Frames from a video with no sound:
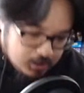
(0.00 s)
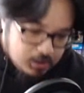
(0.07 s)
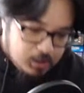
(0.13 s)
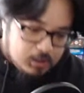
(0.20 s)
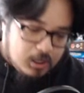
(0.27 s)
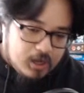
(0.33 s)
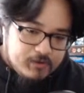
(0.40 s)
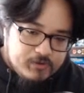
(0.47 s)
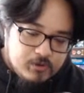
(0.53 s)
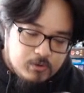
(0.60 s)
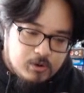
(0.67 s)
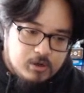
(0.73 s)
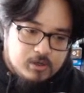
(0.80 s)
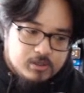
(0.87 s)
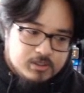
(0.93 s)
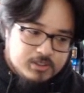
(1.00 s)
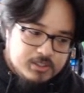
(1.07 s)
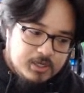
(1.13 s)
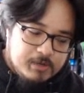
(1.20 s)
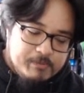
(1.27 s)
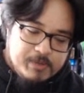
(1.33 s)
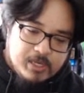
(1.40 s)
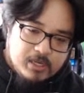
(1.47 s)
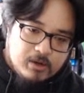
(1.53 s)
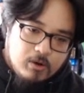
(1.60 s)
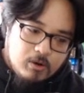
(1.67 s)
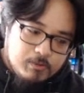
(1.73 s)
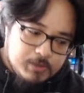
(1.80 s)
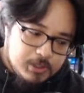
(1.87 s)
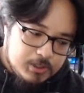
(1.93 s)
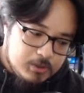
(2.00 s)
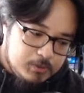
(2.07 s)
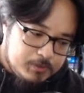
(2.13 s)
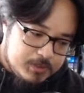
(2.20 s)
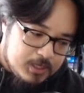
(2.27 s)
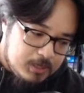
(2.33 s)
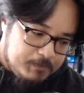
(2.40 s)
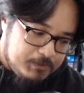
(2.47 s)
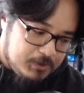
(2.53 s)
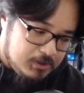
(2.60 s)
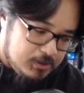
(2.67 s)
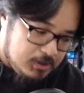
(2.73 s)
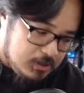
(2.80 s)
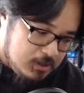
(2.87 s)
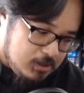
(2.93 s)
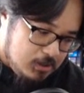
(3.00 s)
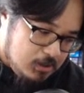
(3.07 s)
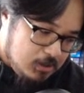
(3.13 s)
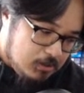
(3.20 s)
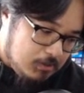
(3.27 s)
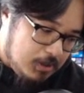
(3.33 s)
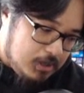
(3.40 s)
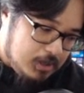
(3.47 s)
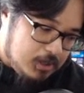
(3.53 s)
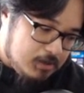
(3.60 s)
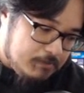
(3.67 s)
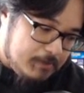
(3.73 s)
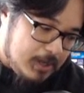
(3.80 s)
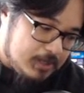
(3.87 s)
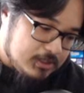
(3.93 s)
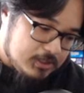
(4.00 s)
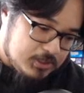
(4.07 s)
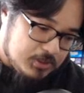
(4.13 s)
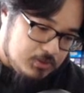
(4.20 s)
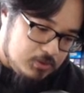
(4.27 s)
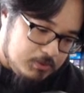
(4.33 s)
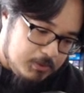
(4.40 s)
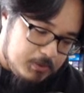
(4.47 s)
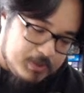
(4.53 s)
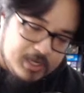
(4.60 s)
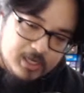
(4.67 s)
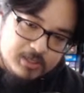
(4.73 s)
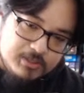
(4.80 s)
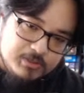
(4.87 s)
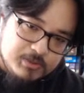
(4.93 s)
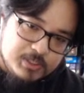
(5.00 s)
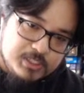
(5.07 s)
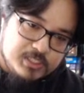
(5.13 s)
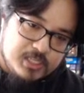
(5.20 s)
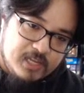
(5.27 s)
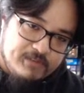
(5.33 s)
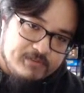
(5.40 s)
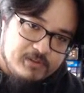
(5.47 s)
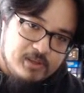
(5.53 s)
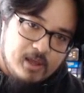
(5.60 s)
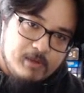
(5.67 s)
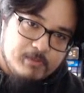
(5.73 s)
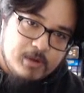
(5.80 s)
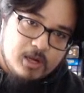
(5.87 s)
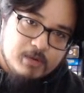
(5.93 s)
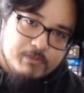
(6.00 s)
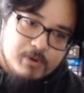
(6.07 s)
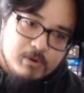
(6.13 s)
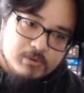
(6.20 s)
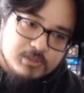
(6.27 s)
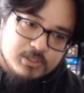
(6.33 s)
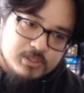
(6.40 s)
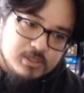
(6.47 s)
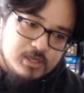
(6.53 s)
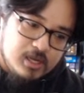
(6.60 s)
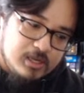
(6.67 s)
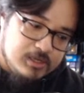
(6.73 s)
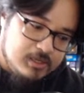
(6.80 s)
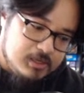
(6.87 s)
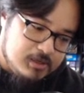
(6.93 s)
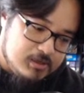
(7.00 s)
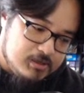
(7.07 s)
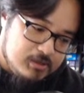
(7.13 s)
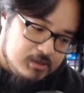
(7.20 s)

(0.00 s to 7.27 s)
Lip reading: a lot of you are done being at home. You're cooped up. You're ready to come back to school, but we got to do it safely. I'm not opposed to the idea